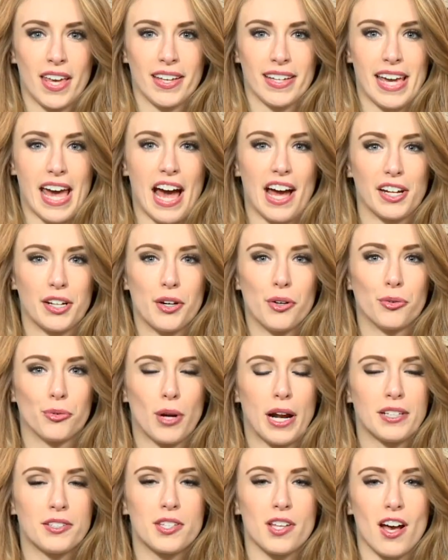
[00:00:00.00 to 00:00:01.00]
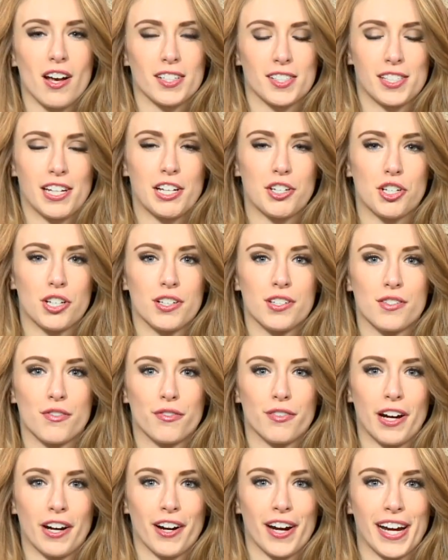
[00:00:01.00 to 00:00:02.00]
Yeah, I know Red Sox Nation is
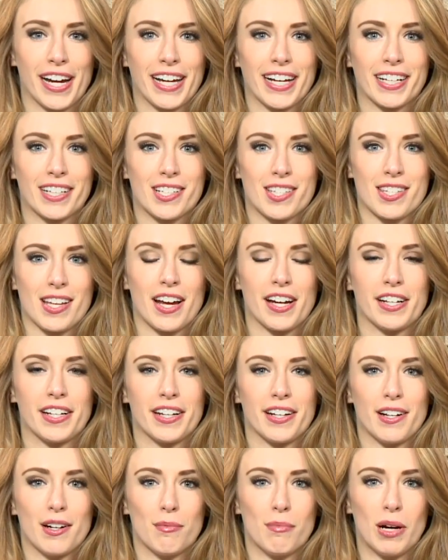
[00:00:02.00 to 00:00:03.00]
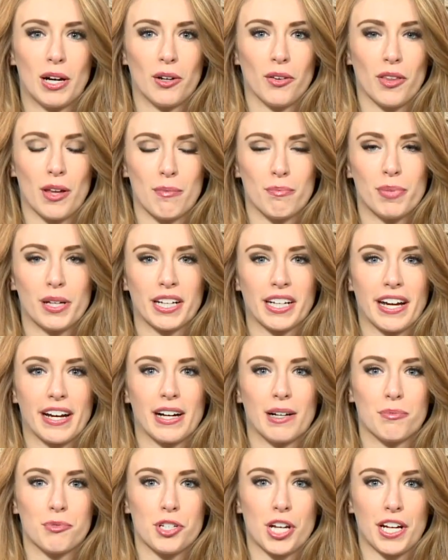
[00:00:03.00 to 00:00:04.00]
very excited about them picking
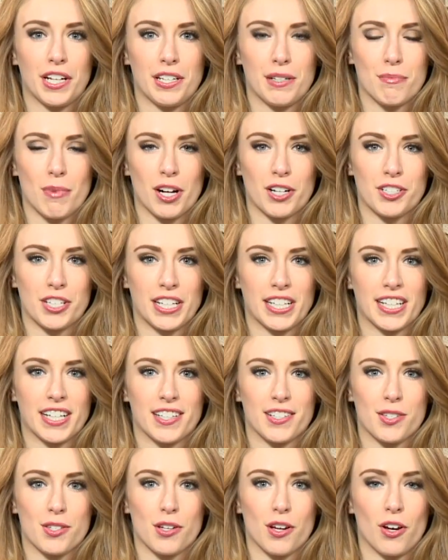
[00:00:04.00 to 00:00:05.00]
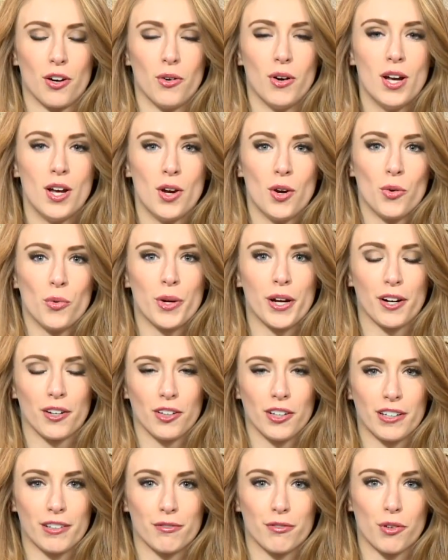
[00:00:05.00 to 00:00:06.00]
up JD Martinez. So we are
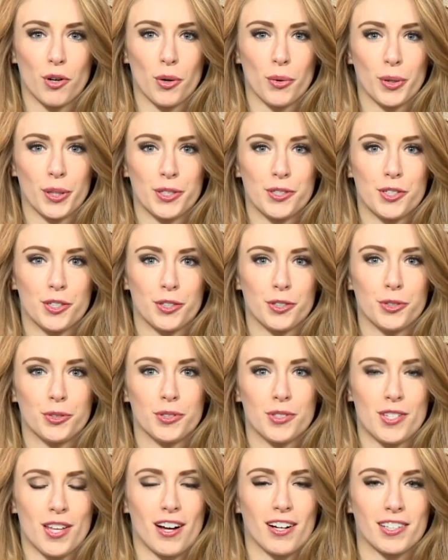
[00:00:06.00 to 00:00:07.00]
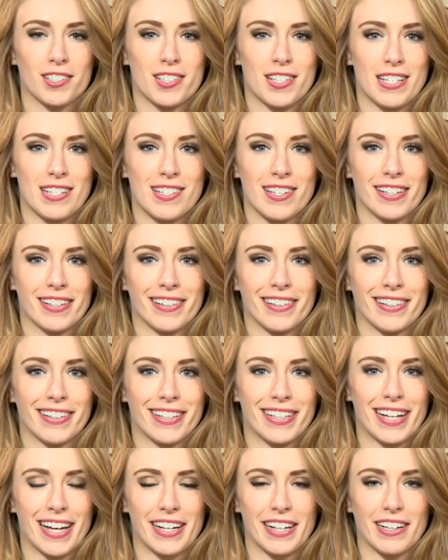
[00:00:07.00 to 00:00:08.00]
looking forward to Sox season
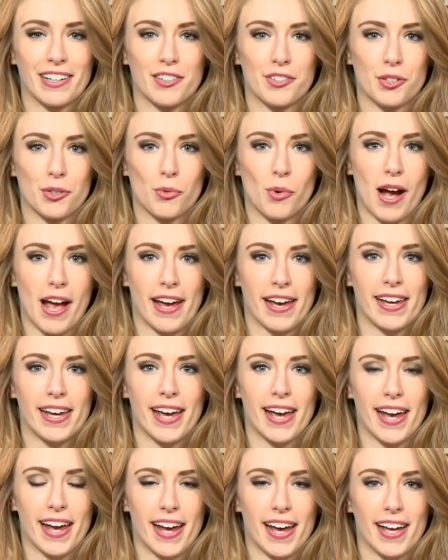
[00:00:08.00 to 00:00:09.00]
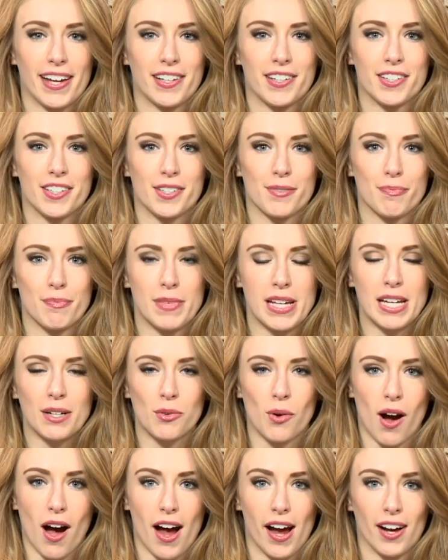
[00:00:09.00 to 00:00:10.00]
getting underway. And
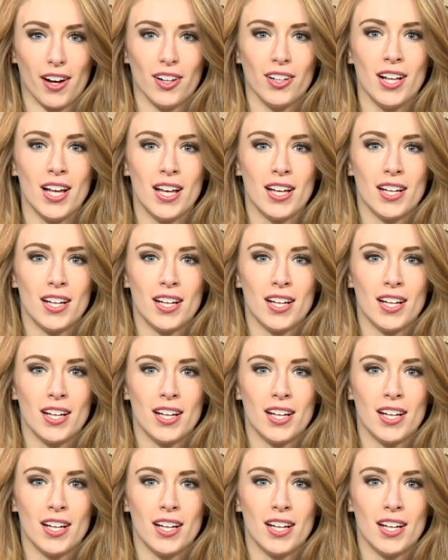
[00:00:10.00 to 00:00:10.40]
meanwhile,